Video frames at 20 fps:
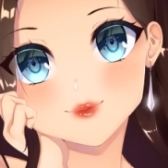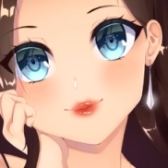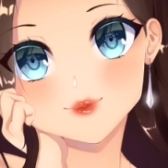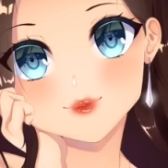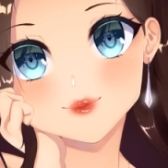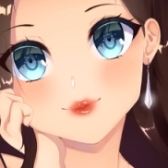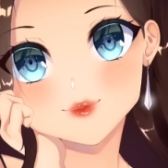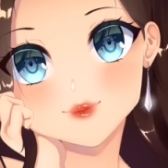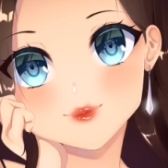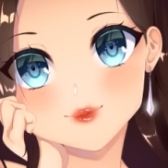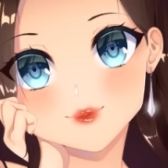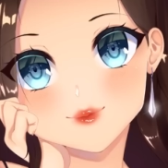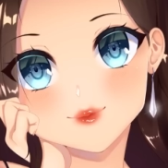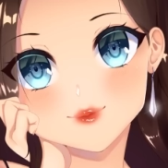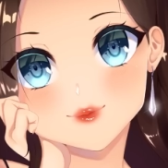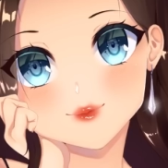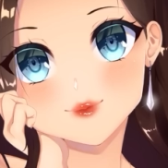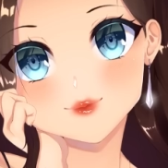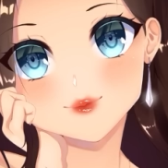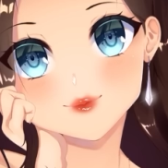as a
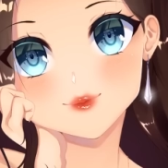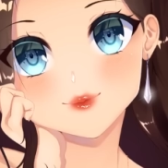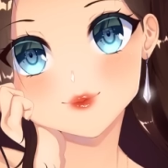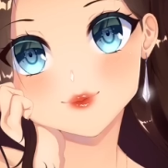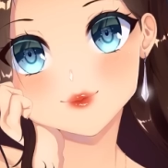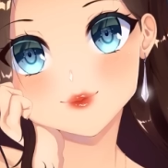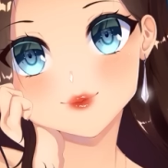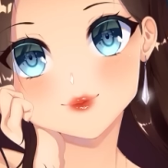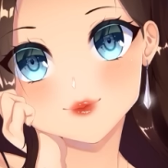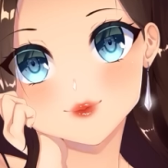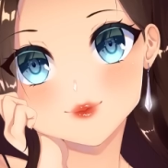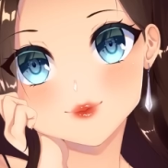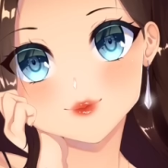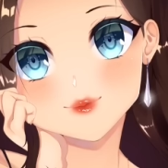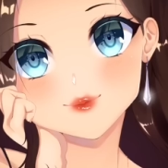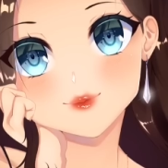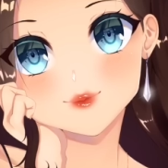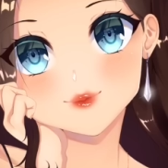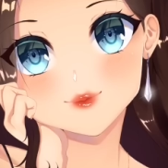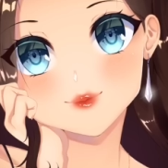woman,
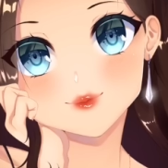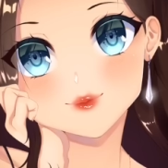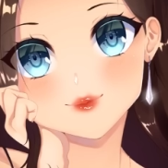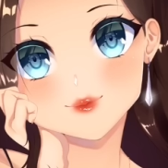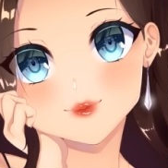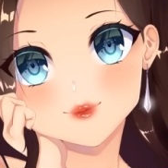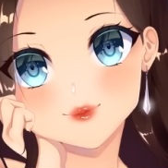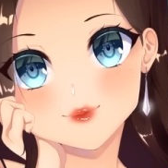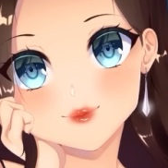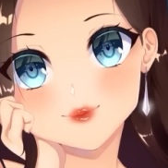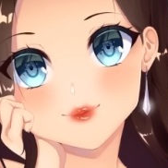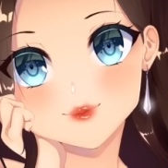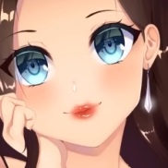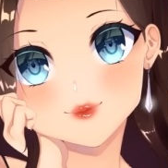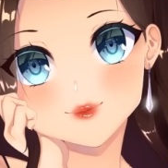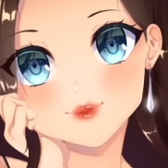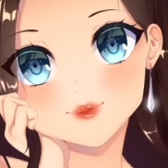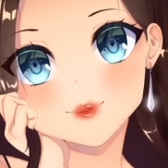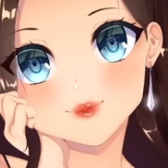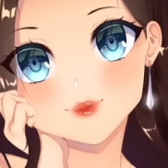you are an
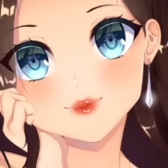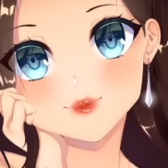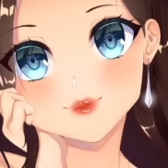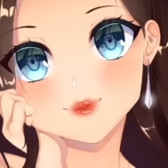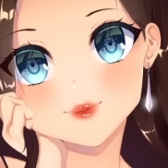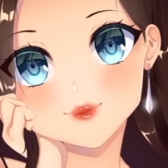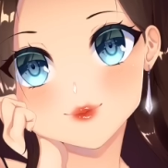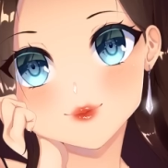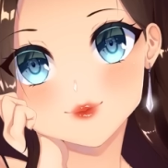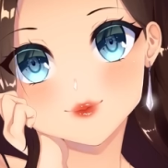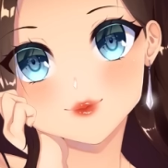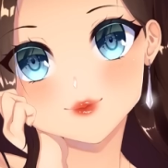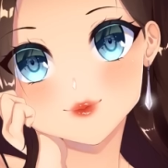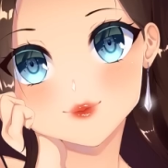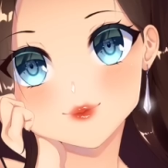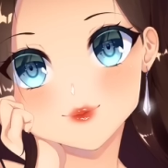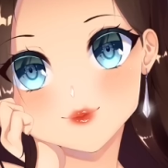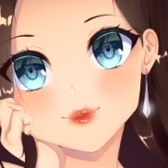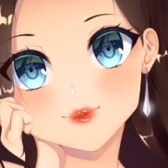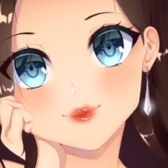absolute
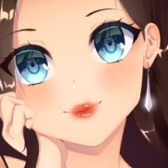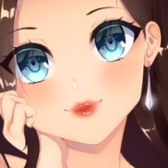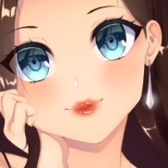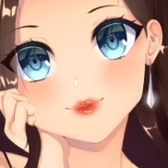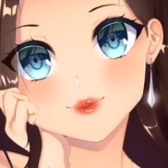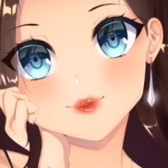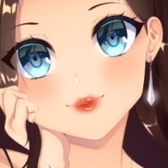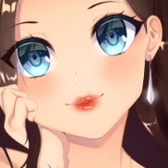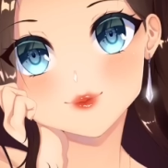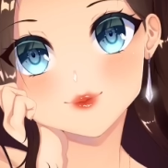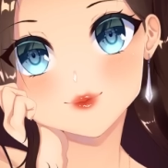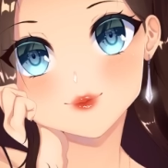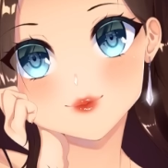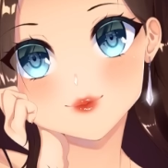catch, okay?